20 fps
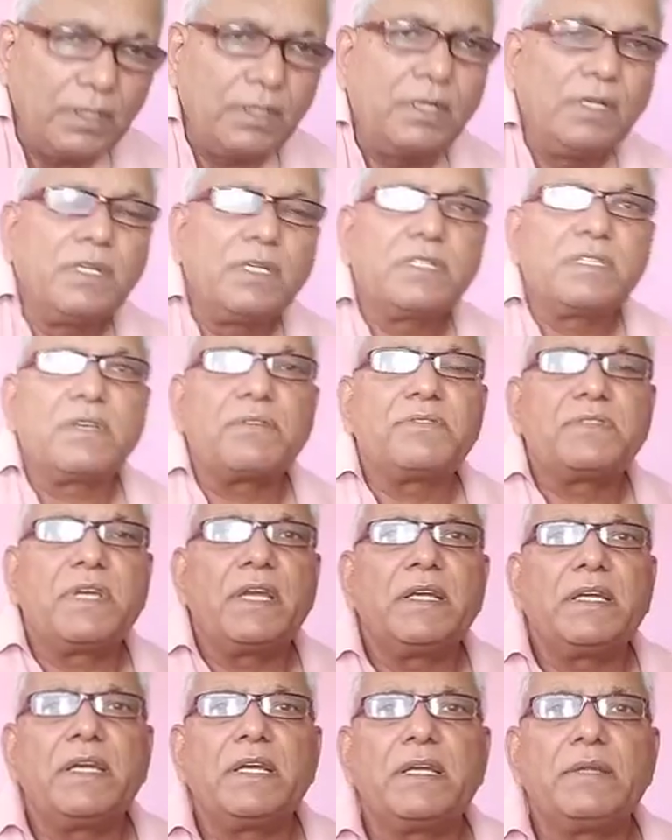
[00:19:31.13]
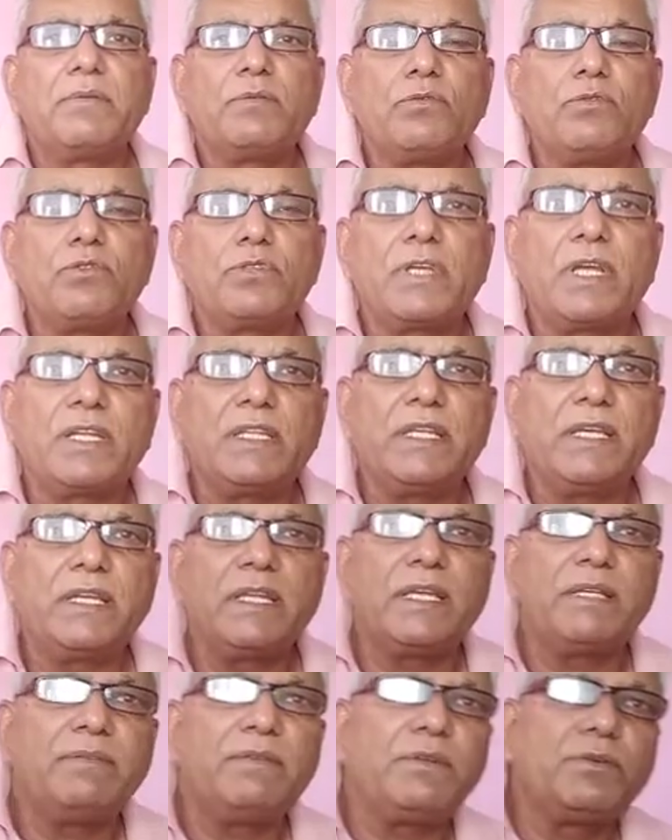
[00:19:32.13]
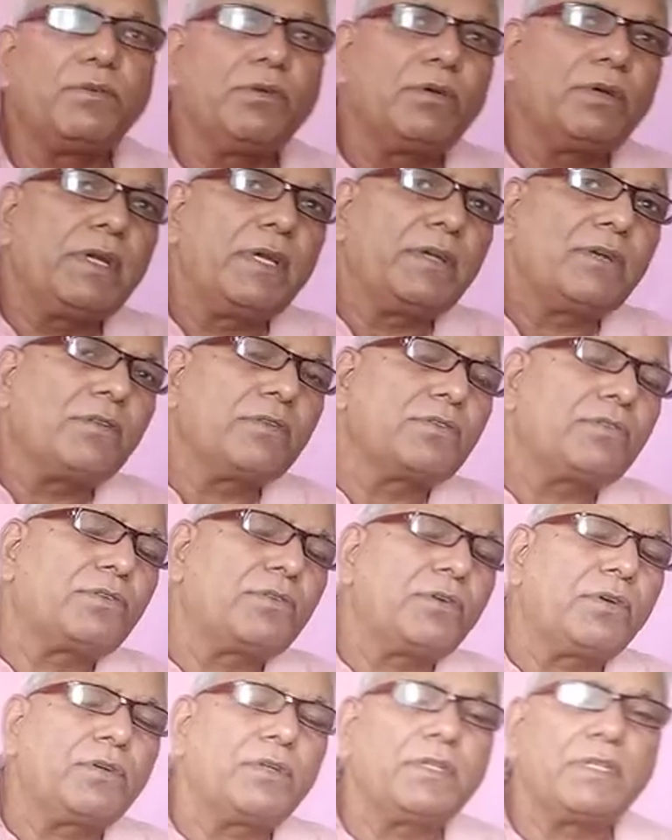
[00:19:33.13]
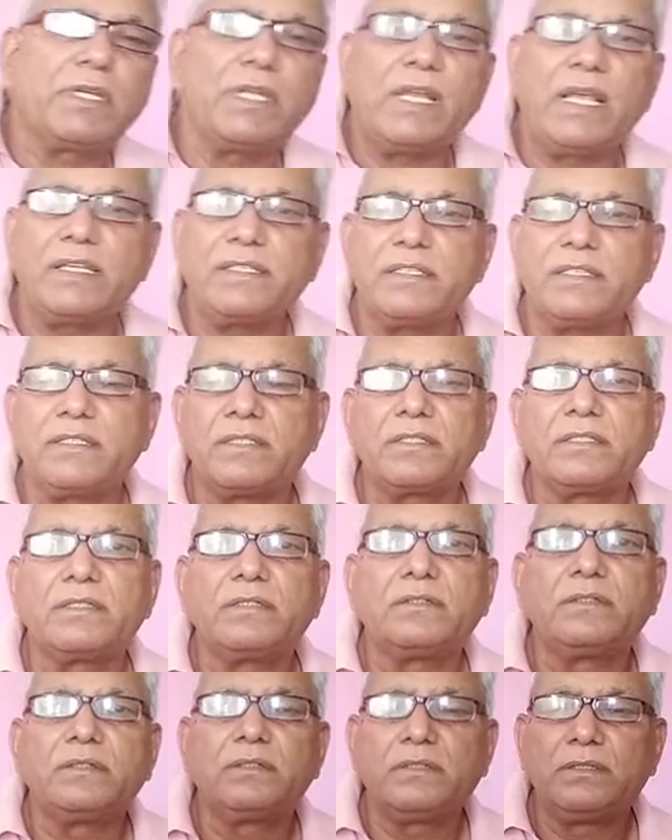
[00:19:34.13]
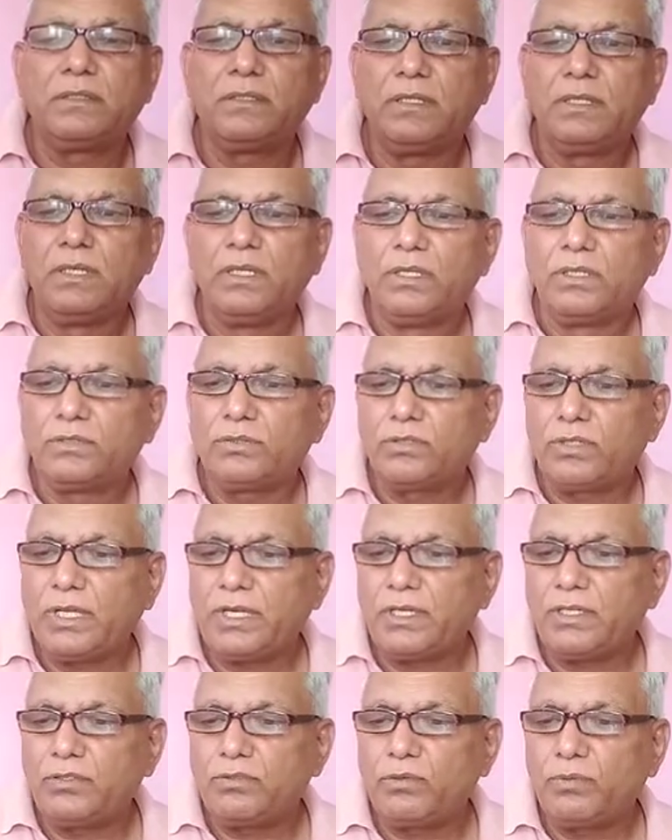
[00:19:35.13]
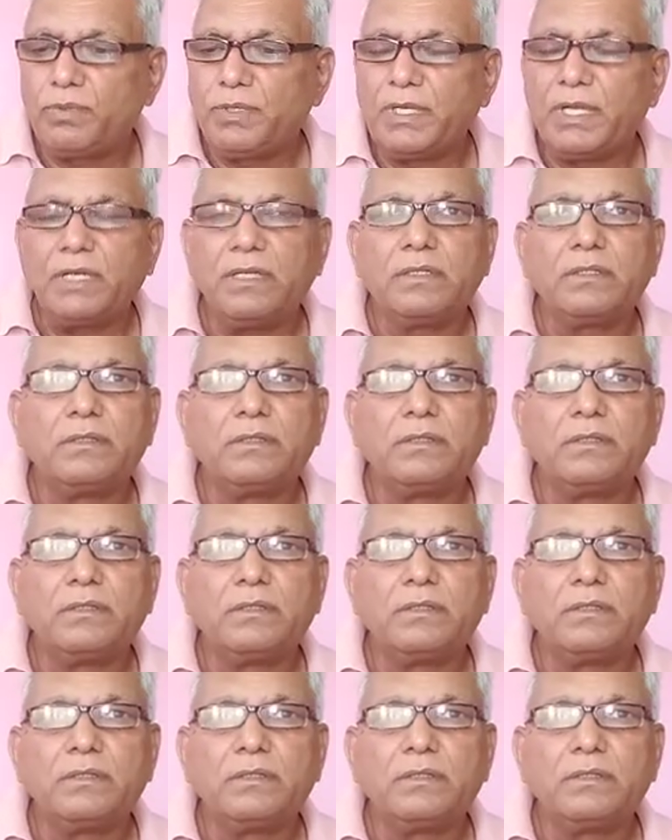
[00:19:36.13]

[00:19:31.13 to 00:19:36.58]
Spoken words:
Substantive rules are there as we told and also taught in the classes. So that is to be done.